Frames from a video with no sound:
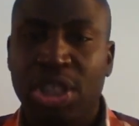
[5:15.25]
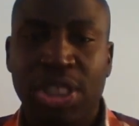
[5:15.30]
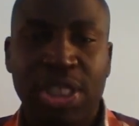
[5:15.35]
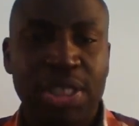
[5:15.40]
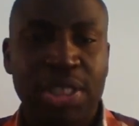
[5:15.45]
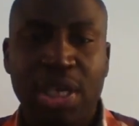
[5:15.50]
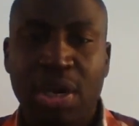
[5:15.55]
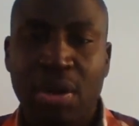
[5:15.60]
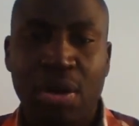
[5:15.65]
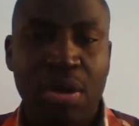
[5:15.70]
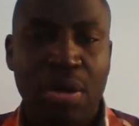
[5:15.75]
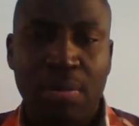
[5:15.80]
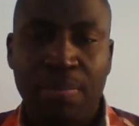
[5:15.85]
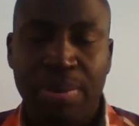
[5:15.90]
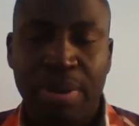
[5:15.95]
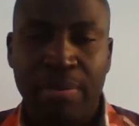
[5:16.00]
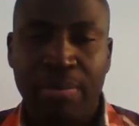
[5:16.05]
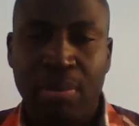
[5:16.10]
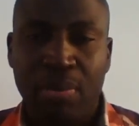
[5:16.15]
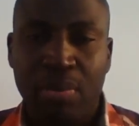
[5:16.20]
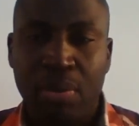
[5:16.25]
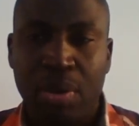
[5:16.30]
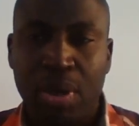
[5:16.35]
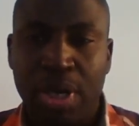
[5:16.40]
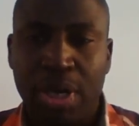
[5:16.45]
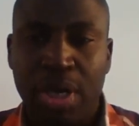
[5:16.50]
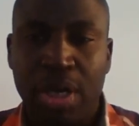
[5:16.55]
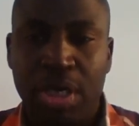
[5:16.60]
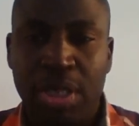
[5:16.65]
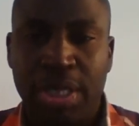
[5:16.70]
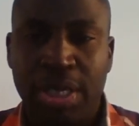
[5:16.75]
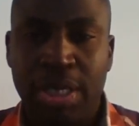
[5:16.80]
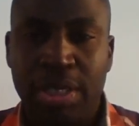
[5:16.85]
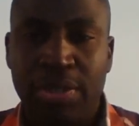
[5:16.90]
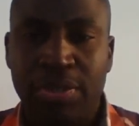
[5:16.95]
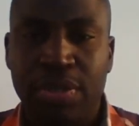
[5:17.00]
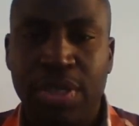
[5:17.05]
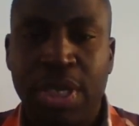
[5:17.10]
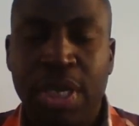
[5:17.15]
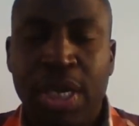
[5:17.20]
These are all paperwork
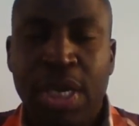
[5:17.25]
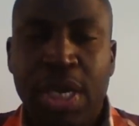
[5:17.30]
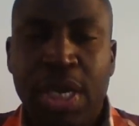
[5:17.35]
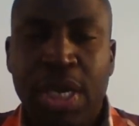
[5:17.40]
things.